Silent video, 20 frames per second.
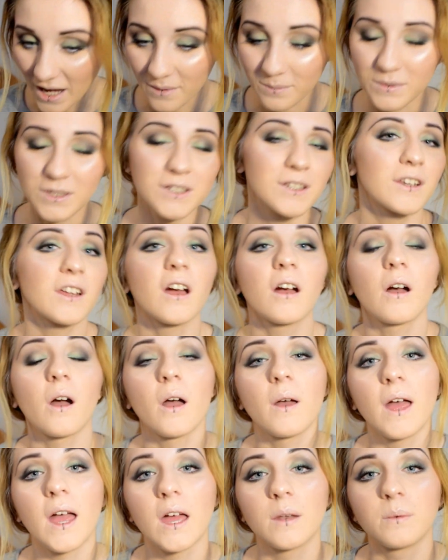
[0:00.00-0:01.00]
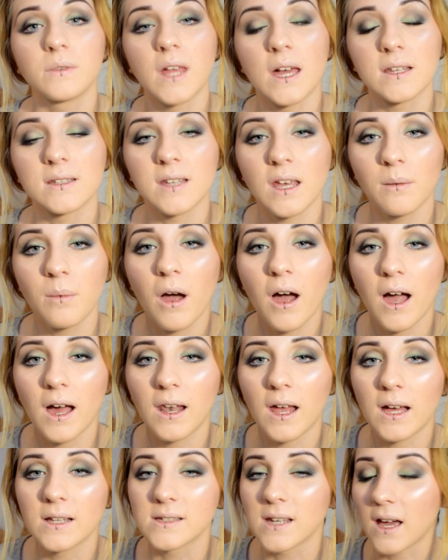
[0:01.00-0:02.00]
I'm just going to go ahead with that same
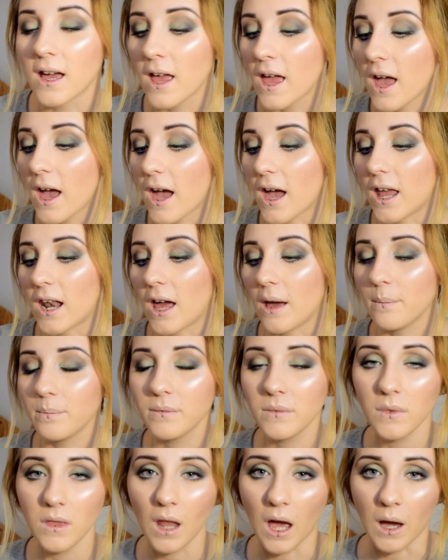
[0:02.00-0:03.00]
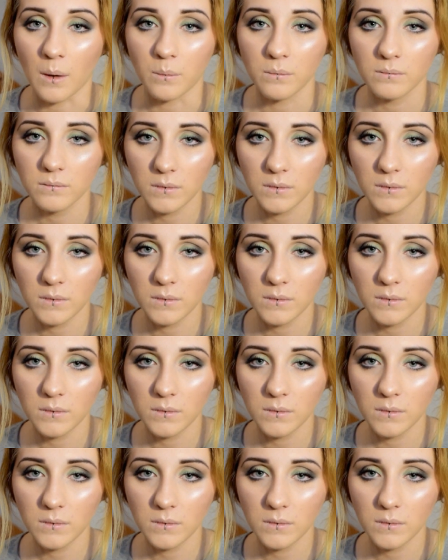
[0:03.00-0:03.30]
highlighter, and I'm